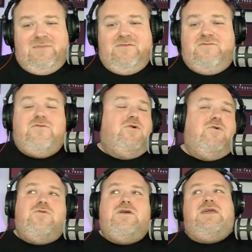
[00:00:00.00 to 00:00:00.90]
I mean, for
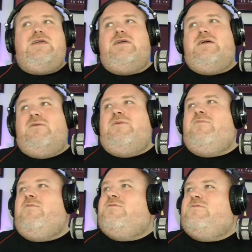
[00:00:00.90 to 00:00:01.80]
all the... I
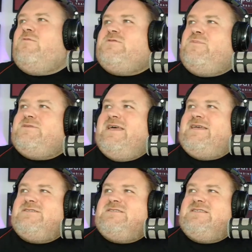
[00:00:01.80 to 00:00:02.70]
mean, what was the
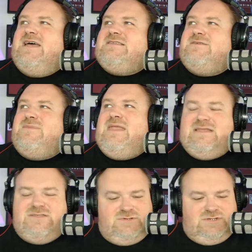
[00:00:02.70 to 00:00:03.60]
possession stats? I mean,
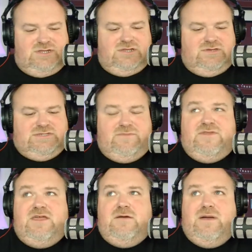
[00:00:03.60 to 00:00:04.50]
Anton's going to do
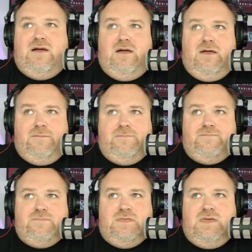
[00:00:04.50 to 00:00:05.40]
something about...
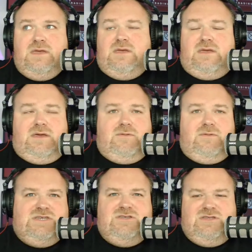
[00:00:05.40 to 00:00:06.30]

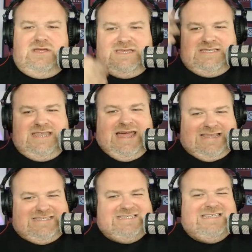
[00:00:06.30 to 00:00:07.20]
was going to do his
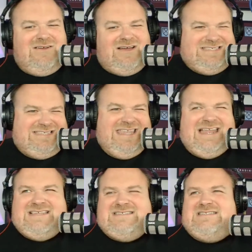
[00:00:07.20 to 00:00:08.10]
analysis. He likes his
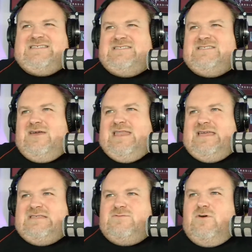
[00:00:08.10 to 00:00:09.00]
analysis. He's going to do it
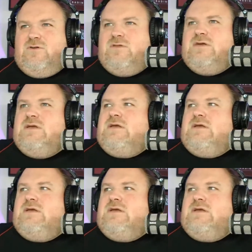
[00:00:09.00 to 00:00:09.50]
later on.